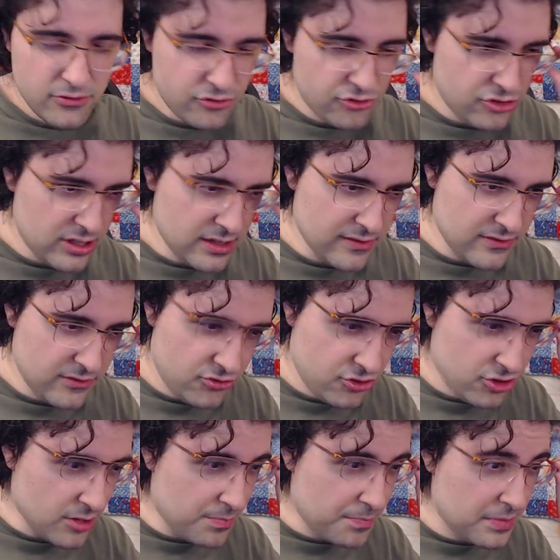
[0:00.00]
She is
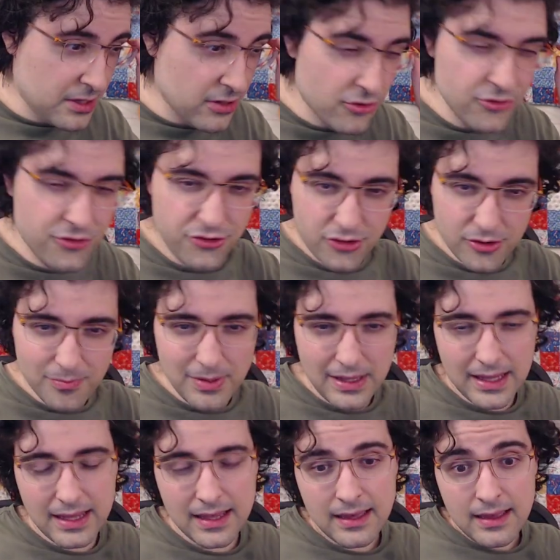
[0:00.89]
she appears to
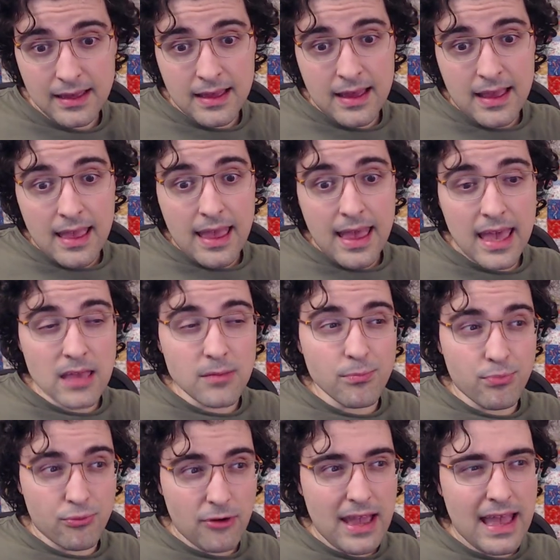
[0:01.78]
be a
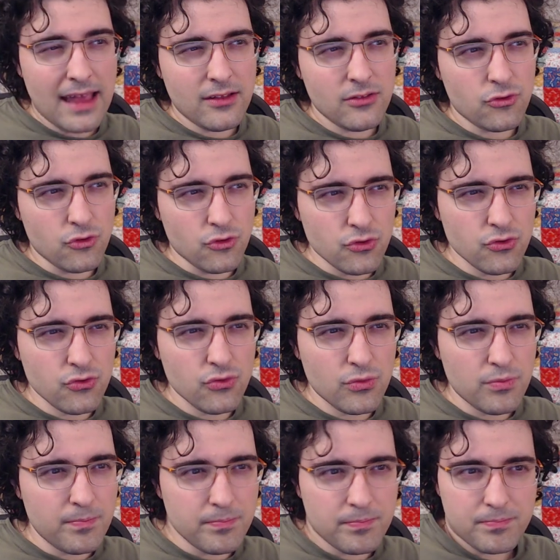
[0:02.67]
brand
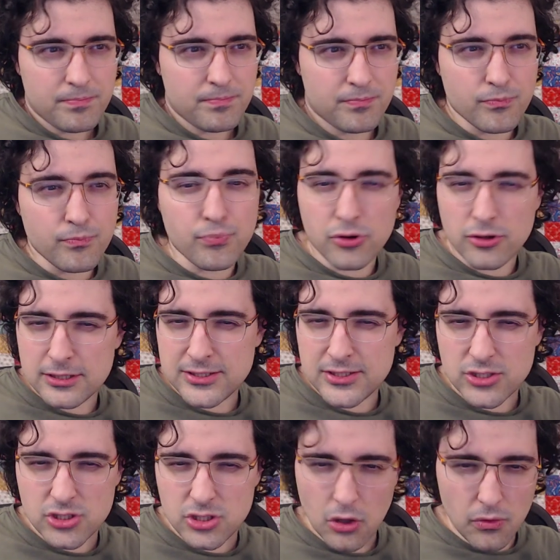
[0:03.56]
new
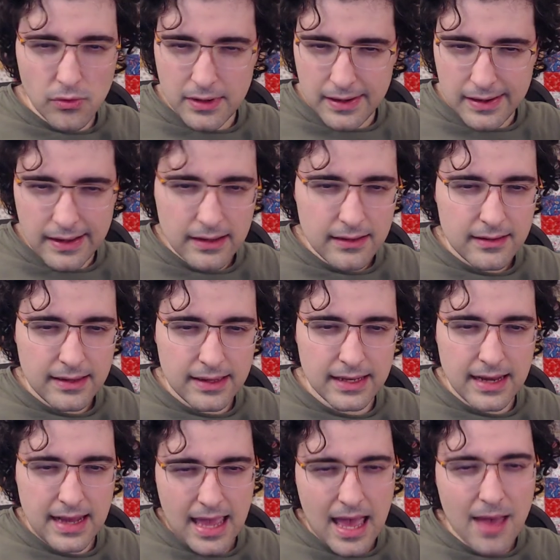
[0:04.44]
persona
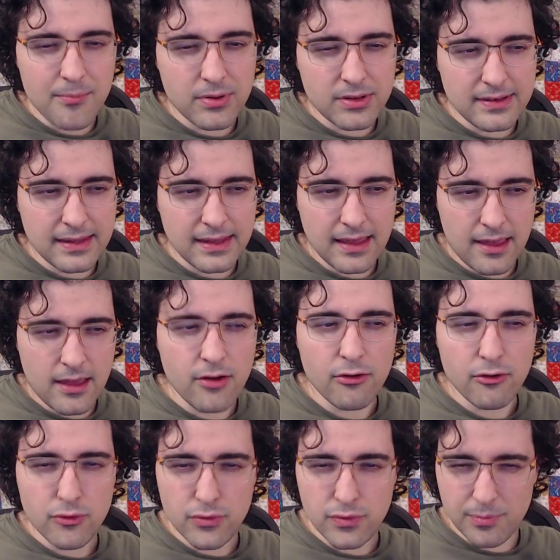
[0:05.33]
inhabiting
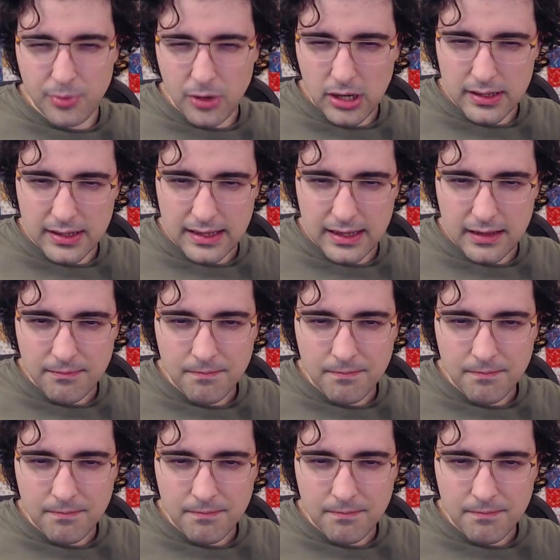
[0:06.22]
Harrow's body.